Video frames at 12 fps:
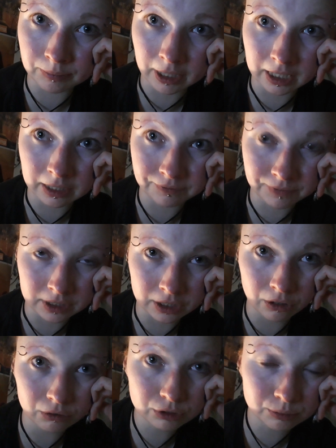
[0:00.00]
making
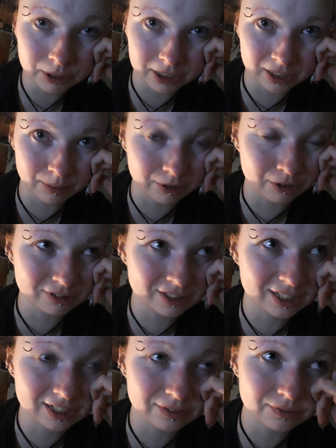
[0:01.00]
videos, because I'm
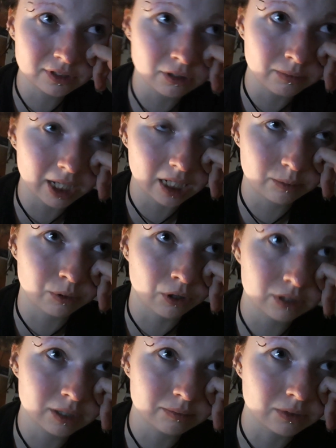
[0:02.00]
constantly with no makeup
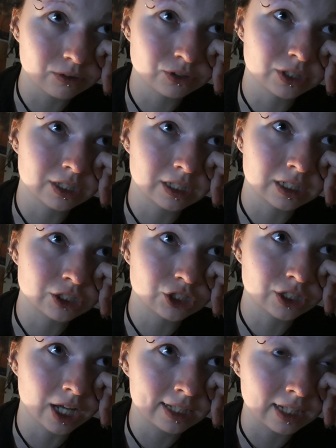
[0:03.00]
on. I'm constantly
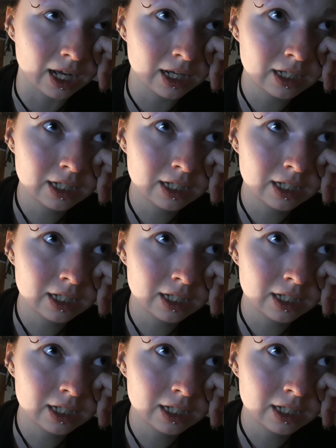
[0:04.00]
just kind of,